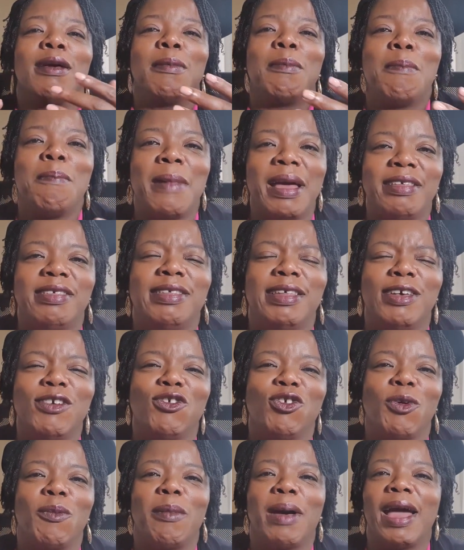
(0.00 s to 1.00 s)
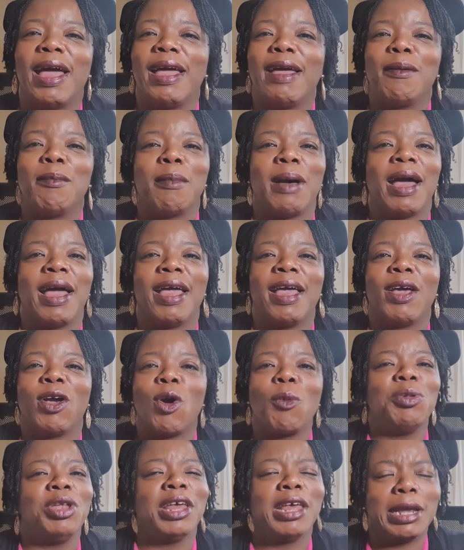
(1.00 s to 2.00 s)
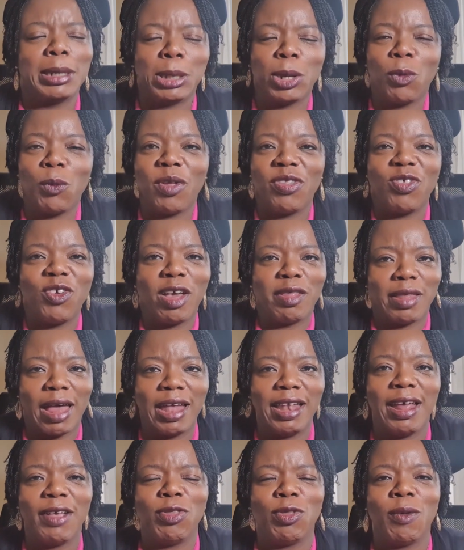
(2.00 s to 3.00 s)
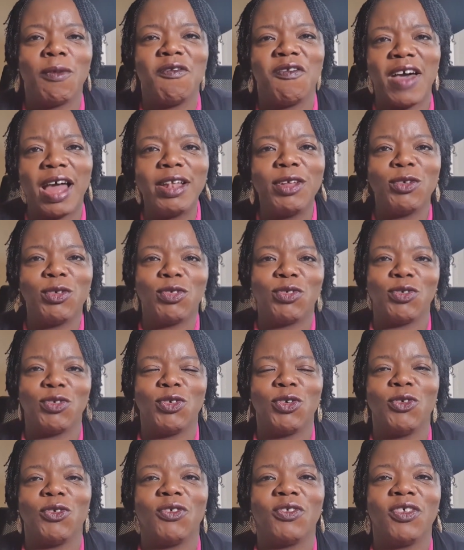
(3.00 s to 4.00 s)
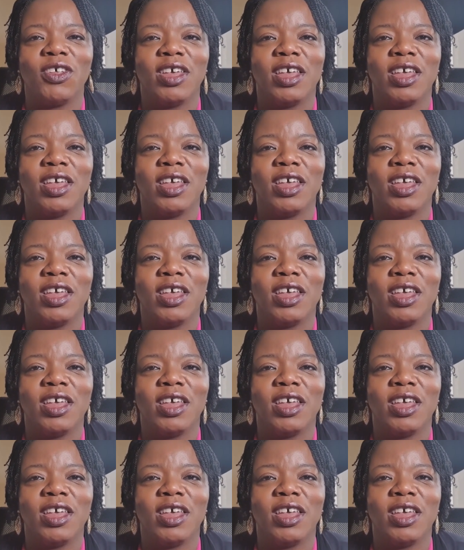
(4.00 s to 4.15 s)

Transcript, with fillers: message or my, my communication with you has added some value to you.